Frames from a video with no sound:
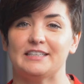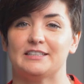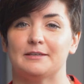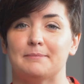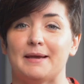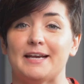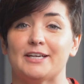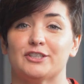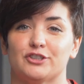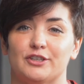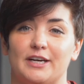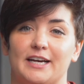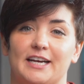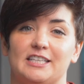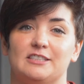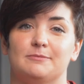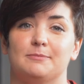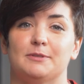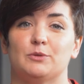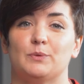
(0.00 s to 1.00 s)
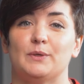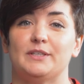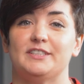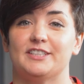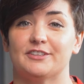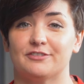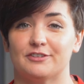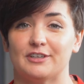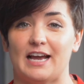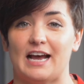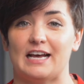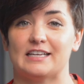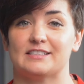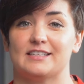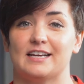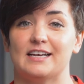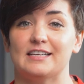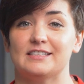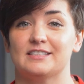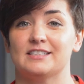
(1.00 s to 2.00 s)
to make trades between different
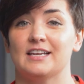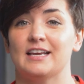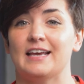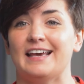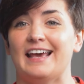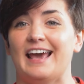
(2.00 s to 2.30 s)
assets,